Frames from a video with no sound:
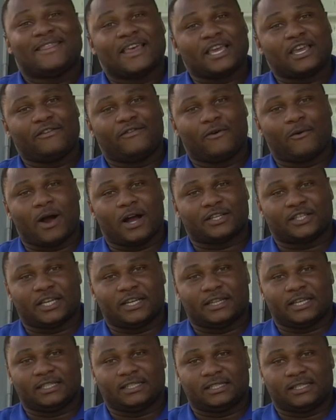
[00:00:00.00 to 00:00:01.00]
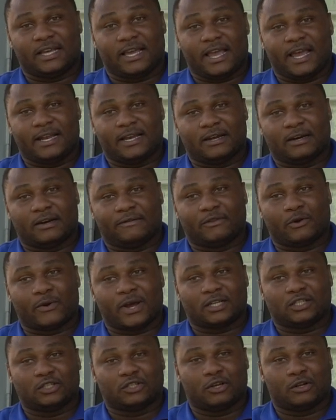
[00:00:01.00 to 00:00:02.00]
Thank you for watching. This is the end of
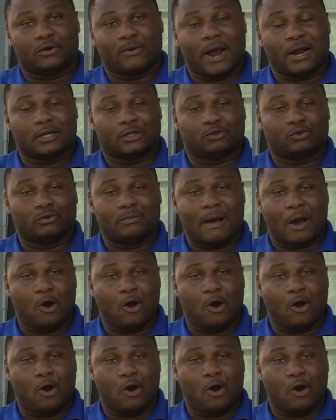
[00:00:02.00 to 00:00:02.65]
Directions to the Writer's Room.